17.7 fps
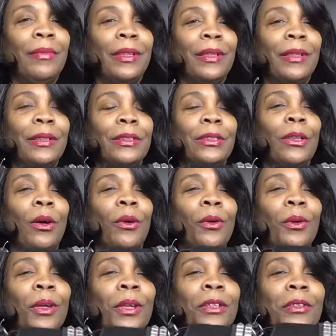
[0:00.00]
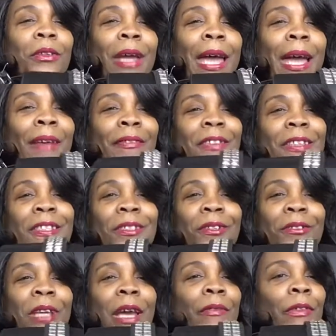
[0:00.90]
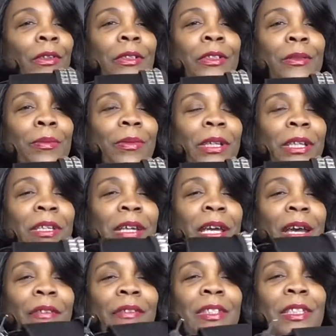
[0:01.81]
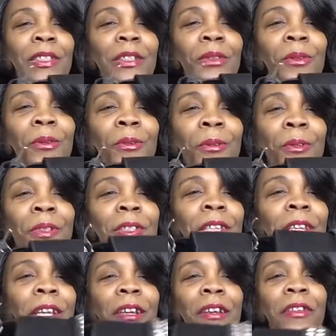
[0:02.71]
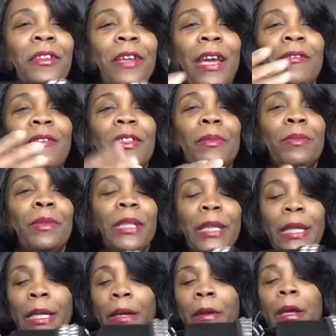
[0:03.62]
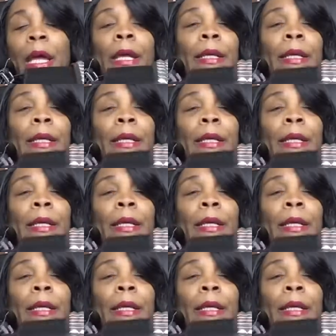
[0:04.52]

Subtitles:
So, you have this. You have all this bling. You have, it says Kors here. You have this bling here.